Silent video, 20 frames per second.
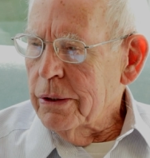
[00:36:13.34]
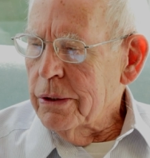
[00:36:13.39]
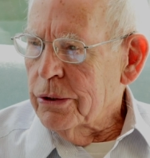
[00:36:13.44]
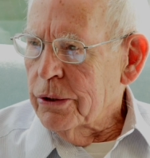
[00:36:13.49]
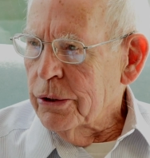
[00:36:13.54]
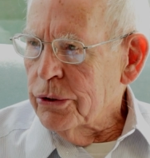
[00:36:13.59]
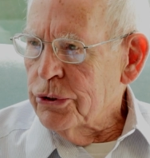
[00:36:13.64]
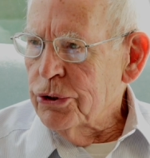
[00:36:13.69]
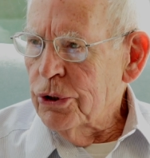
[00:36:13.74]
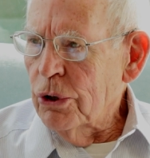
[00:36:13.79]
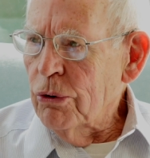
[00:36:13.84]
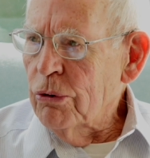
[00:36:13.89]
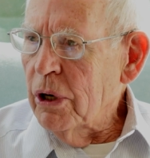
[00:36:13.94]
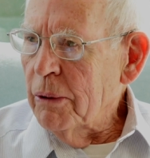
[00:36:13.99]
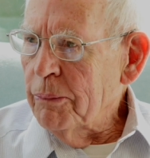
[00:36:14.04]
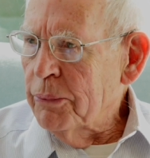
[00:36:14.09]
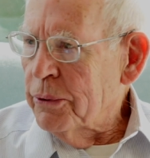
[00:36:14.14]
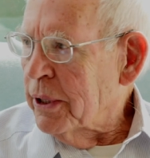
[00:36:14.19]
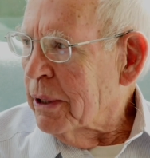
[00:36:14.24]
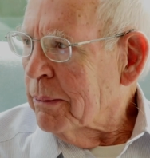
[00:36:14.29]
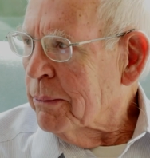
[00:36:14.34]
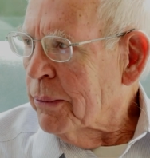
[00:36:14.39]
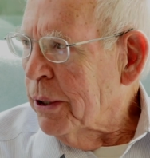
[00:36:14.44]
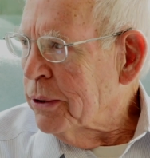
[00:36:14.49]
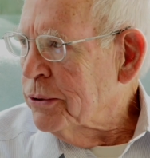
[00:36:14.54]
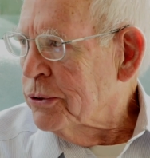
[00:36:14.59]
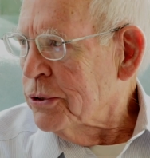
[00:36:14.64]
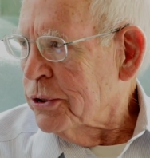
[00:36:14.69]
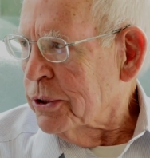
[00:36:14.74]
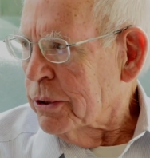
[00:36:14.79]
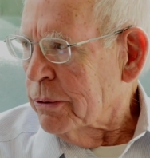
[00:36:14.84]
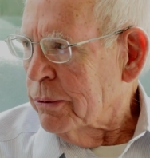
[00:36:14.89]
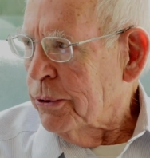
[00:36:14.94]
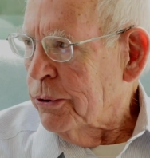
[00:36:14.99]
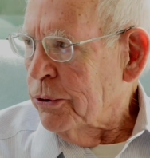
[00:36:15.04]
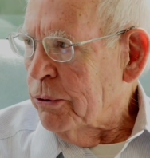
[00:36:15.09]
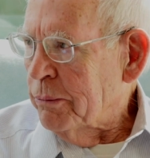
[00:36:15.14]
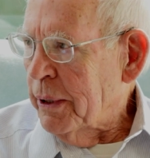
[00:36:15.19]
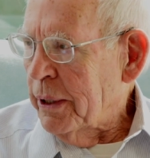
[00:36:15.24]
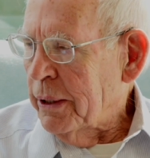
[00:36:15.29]
to show up in the emergency
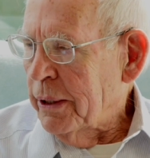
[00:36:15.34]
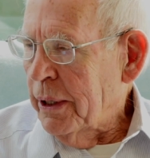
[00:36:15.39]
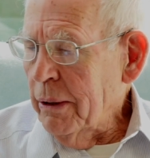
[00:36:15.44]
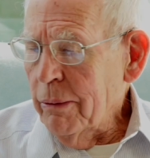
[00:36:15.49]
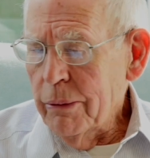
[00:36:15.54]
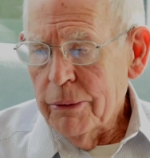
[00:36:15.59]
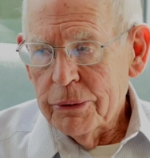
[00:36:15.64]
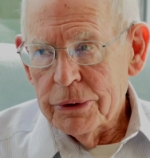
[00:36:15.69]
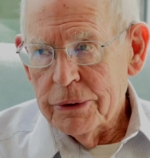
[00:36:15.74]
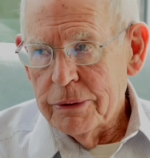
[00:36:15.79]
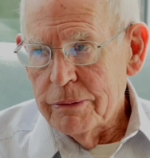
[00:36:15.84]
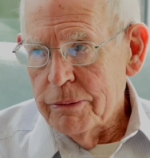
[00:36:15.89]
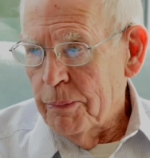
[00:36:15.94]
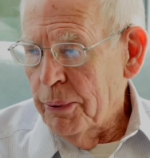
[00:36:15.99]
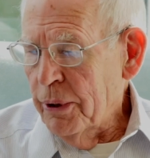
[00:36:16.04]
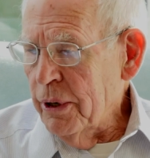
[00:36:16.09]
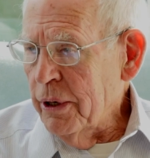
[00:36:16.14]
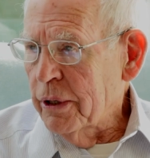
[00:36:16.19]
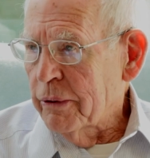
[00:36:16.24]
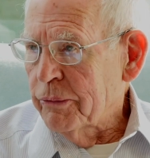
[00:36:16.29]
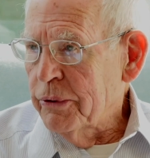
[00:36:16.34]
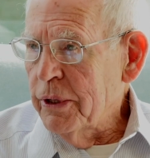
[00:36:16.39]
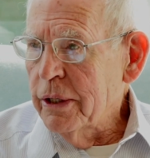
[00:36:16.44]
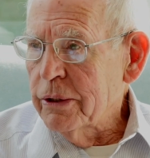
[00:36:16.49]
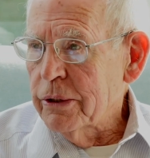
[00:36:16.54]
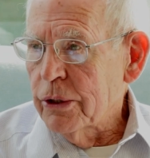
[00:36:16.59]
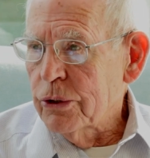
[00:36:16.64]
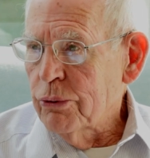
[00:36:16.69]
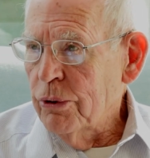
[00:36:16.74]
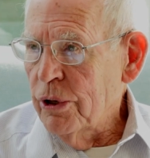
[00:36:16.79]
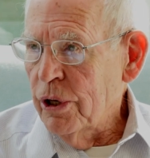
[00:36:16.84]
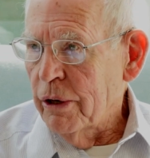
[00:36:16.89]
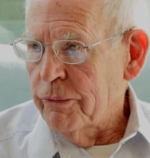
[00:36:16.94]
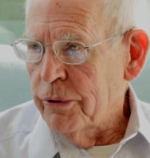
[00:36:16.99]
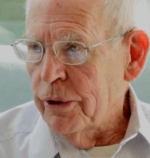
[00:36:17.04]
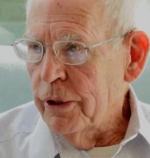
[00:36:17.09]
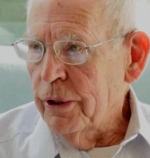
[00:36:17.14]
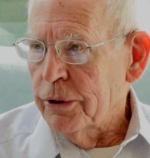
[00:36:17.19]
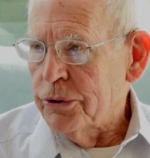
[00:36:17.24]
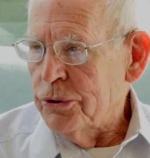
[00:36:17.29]
room, and there were a period of 10 to 12
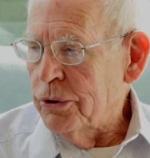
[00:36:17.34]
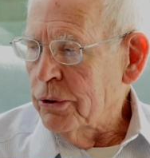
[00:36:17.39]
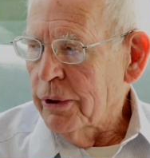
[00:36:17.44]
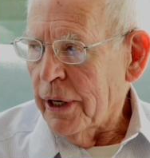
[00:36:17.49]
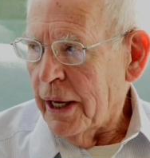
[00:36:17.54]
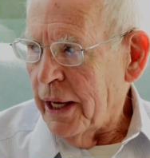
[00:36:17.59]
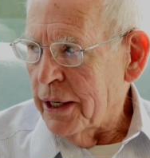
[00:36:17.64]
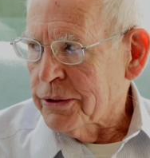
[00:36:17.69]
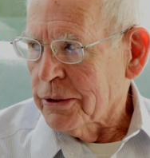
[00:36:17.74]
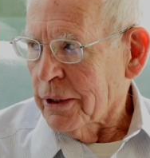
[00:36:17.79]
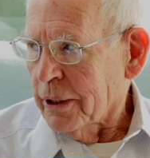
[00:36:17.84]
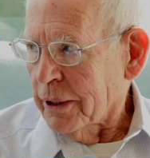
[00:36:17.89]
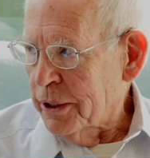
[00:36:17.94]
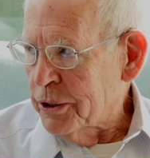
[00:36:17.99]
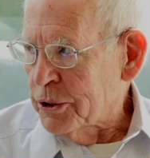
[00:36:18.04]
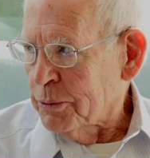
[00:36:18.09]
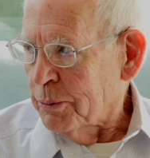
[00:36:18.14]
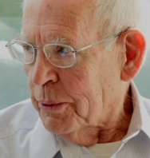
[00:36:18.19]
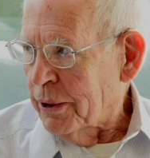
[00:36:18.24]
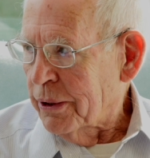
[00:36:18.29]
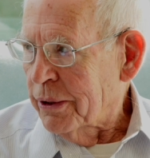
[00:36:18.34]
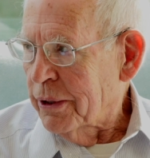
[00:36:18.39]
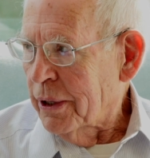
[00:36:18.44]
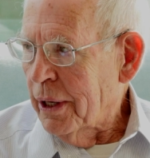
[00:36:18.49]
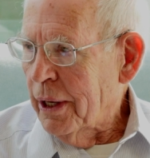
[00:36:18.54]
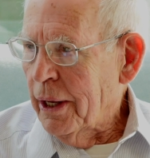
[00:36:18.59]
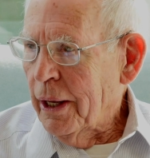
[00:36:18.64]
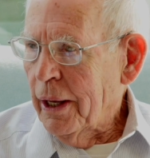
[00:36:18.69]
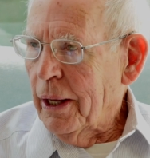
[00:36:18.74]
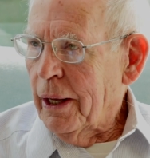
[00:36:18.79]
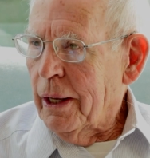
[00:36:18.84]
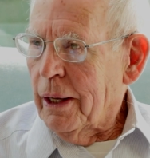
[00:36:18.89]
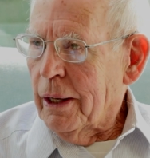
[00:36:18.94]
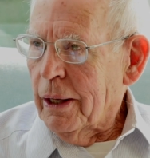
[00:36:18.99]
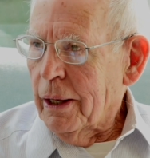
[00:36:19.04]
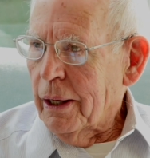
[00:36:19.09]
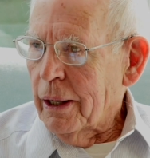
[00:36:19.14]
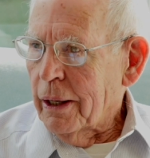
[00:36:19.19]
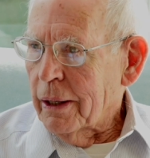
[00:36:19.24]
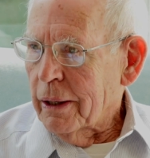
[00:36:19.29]
years, you could ask Elizabeth,
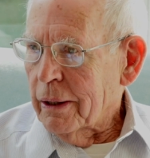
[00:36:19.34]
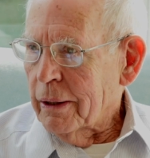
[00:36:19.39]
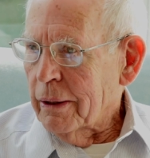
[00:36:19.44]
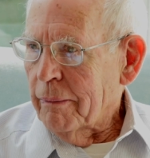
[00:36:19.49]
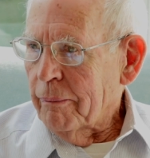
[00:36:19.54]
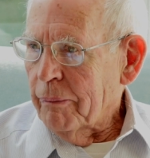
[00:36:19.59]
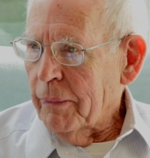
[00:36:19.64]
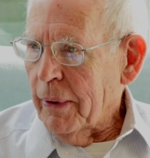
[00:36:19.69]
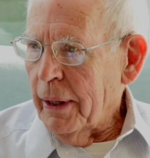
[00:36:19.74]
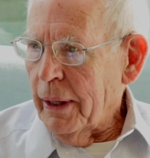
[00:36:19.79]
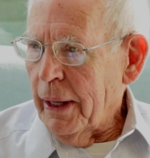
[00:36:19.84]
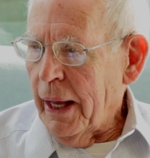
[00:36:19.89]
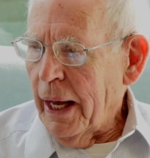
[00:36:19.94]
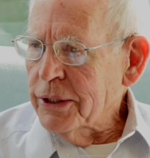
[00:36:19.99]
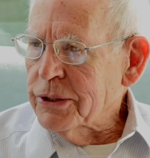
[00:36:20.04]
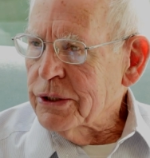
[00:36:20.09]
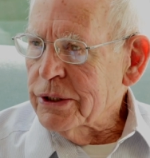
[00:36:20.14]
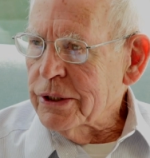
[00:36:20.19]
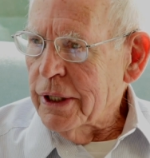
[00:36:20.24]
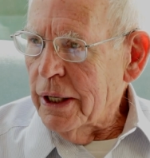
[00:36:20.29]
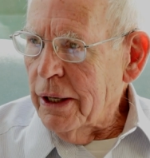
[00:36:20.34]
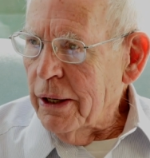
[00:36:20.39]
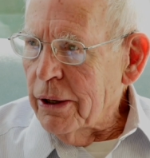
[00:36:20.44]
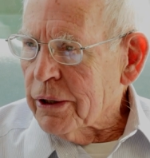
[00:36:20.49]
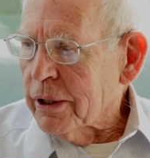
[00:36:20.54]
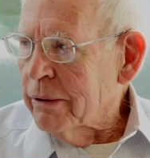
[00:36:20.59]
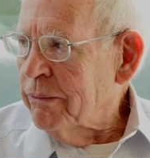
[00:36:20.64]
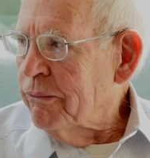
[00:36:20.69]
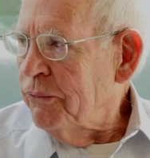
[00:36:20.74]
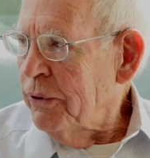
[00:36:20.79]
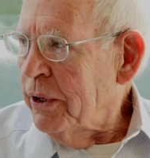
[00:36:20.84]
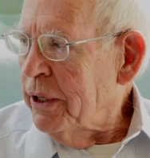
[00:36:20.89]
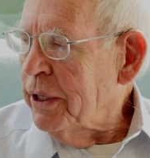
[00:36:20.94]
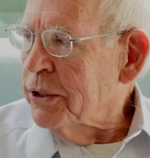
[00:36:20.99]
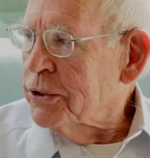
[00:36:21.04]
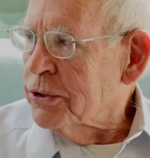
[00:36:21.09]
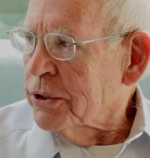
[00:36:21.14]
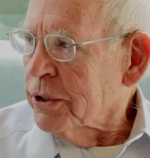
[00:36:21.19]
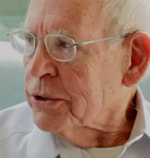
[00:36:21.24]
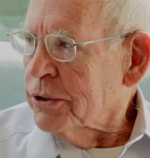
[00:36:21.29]
I seldom
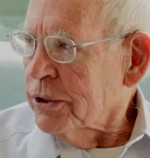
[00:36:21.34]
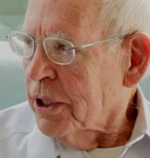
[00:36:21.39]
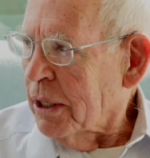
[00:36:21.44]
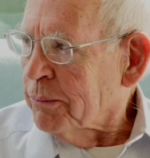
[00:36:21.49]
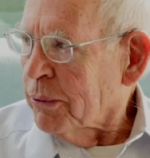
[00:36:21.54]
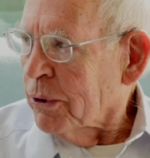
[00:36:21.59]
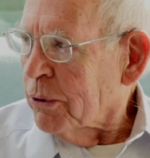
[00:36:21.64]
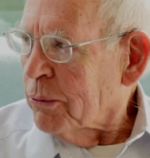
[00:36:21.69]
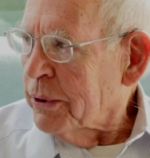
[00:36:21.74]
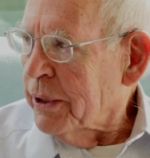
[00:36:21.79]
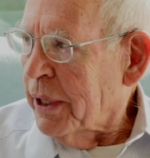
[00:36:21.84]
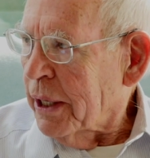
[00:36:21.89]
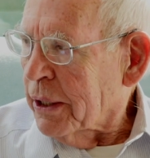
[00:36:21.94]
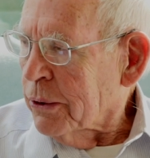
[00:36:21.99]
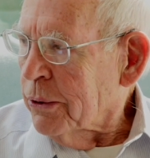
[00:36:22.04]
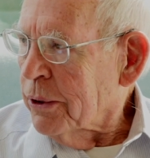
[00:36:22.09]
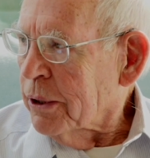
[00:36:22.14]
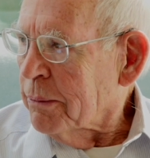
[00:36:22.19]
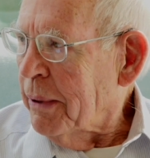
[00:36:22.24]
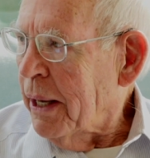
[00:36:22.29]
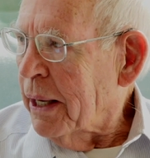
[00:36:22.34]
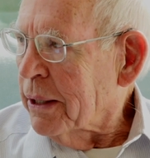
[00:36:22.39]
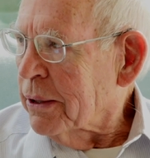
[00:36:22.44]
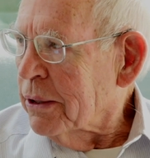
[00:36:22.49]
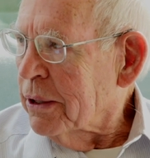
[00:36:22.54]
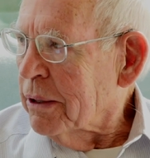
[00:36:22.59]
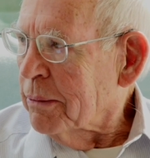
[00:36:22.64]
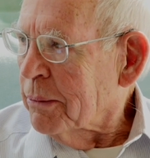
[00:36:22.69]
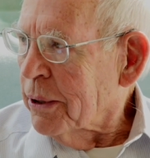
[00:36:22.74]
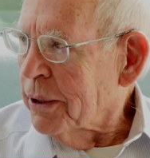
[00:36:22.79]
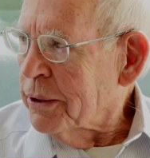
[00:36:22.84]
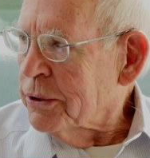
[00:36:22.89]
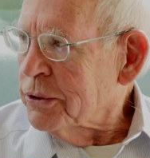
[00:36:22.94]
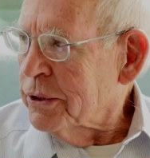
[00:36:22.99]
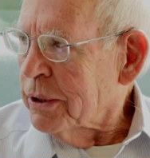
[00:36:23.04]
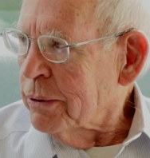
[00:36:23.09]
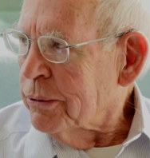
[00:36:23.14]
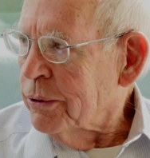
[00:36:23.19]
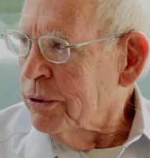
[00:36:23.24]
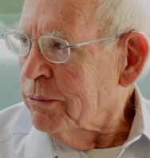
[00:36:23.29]
finished a supper without going back to the
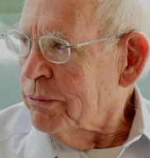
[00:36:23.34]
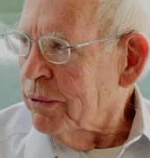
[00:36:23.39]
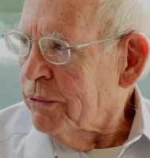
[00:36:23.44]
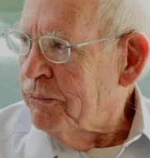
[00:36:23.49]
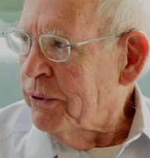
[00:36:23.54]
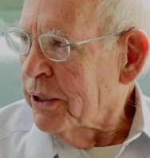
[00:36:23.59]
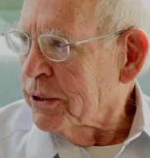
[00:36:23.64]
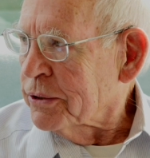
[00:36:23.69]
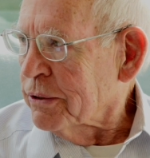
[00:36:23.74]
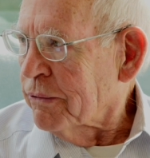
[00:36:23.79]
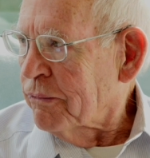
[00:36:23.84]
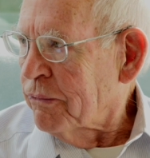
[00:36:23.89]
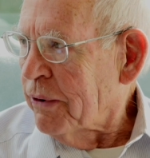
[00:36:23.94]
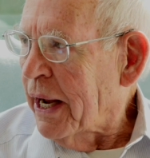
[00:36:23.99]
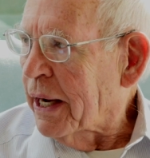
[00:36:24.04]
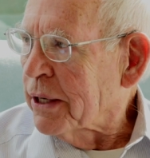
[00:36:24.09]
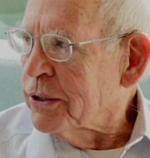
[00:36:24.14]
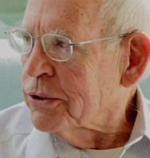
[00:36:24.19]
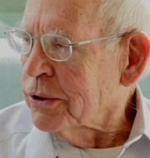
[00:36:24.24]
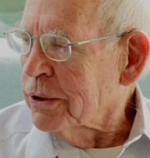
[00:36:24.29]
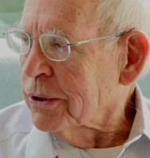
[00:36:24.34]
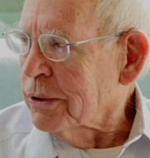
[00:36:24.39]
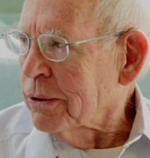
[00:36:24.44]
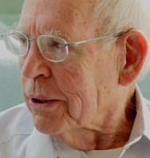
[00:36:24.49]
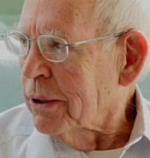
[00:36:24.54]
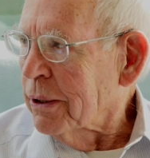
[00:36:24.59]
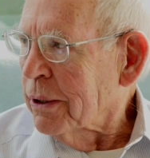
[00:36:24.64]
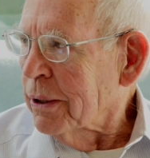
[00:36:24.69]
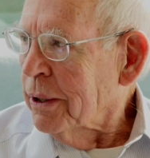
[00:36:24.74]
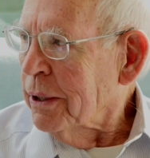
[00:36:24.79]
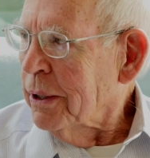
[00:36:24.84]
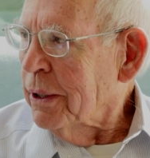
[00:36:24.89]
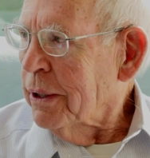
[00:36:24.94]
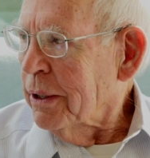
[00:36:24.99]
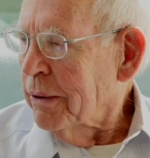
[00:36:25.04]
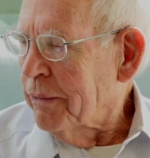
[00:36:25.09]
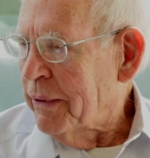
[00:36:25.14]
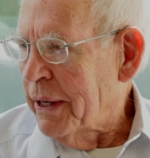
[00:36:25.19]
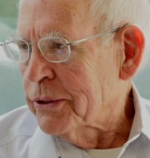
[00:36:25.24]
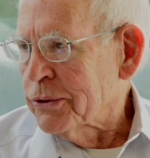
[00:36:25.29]
emergency room to fix a fracture or
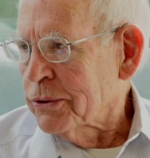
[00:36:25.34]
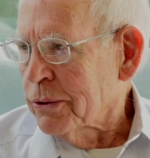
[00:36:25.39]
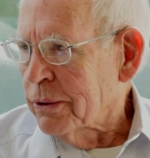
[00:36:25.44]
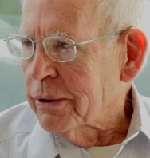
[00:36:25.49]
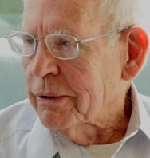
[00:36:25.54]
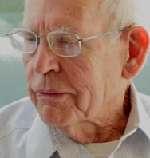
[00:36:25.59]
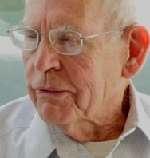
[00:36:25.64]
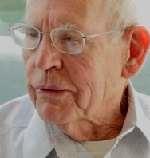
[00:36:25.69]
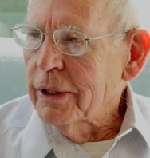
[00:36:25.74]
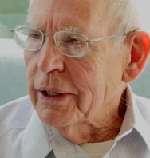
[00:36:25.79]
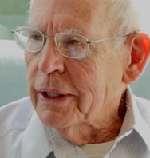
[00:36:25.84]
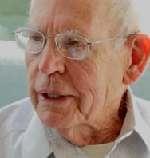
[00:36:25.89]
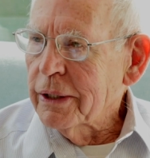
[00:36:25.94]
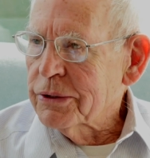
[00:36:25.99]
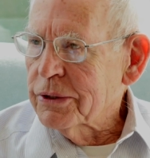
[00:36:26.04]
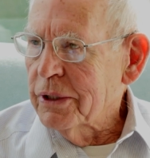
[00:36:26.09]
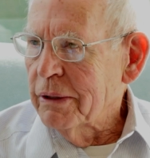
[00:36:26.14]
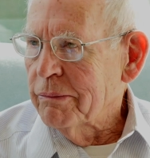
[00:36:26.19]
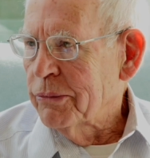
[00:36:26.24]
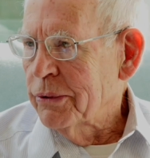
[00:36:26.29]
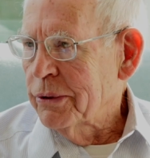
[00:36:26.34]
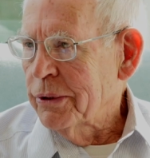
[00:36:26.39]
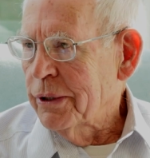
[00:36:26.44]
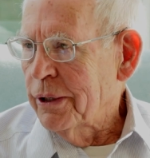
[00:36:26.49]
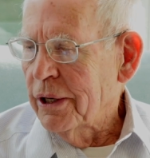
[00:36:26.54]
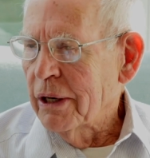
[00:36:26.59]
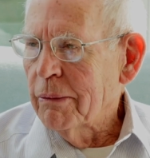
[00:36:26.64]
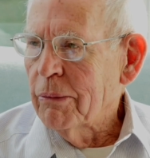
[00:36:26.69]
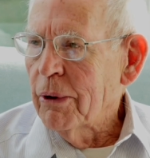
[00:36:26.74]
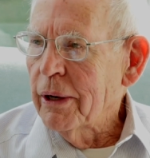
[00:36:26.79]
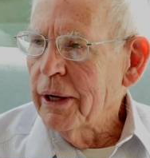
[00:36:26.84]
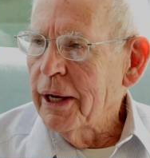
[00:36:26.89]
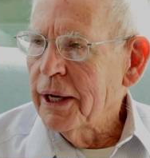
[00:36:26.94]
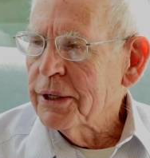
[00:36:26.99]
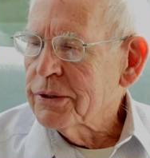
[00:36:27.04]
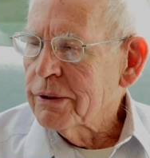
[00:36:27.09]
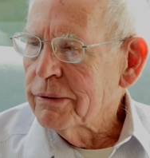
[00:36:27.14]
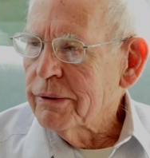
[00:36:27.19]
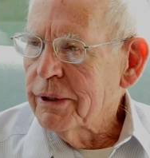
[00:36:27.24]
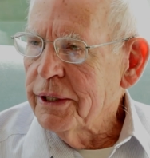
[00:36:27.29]
that sort of thing, some terrible
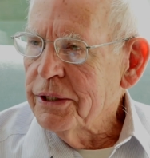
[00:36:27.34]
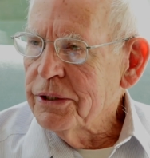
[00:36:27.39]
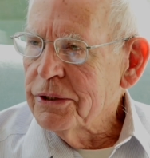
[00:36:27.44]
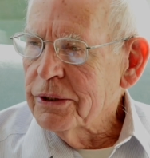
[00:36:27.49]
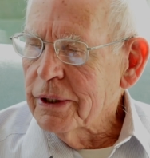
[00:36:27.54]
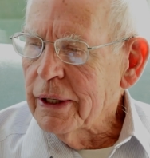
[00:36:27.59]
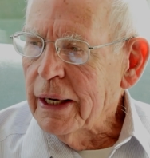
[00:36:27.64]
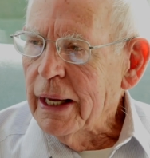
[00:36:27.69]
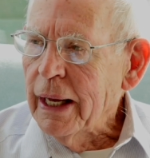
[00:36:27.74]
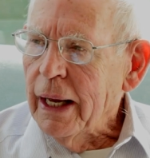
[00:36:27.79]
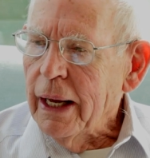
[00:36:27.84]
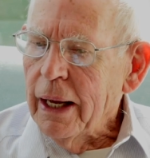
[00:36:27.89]
laceration.